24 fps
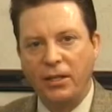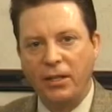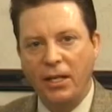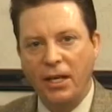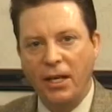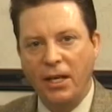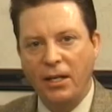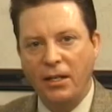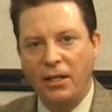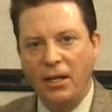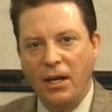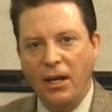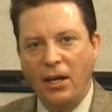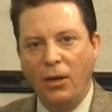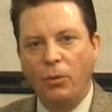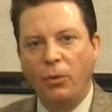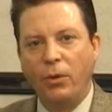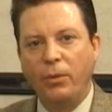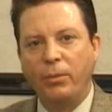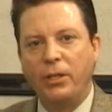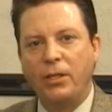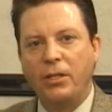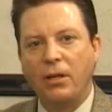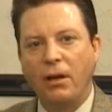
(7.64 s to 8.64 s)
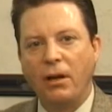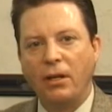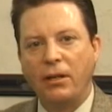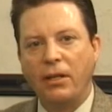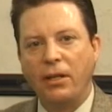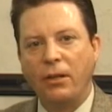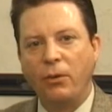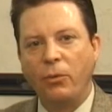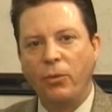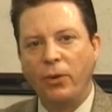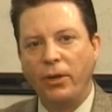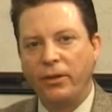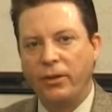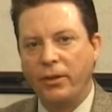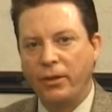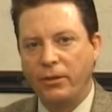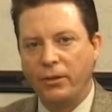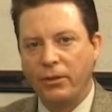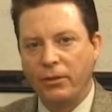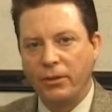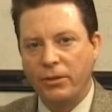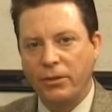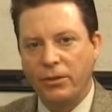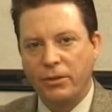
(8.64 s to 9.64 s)
Today, we'll be talking with
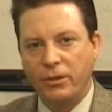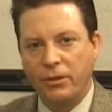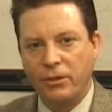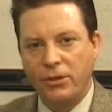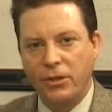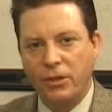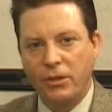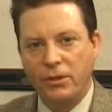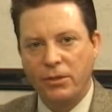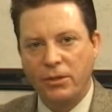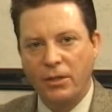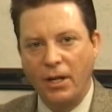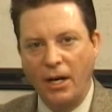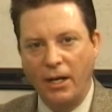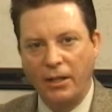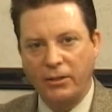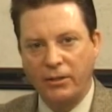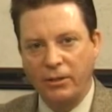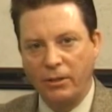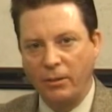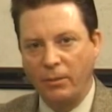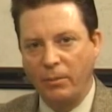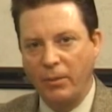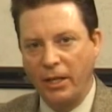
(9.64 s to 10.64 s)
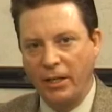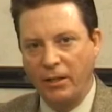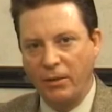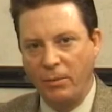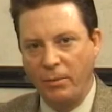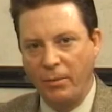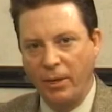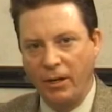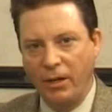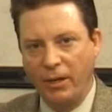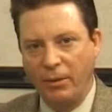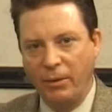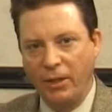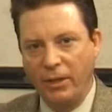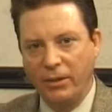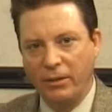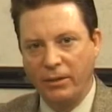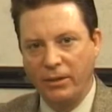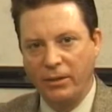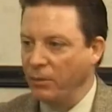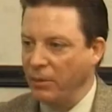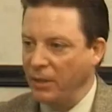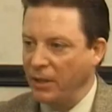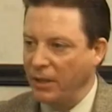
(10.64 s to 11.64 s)
neurosurgeon Dr. Michael
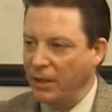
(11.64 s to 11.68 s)
Meriwether, and we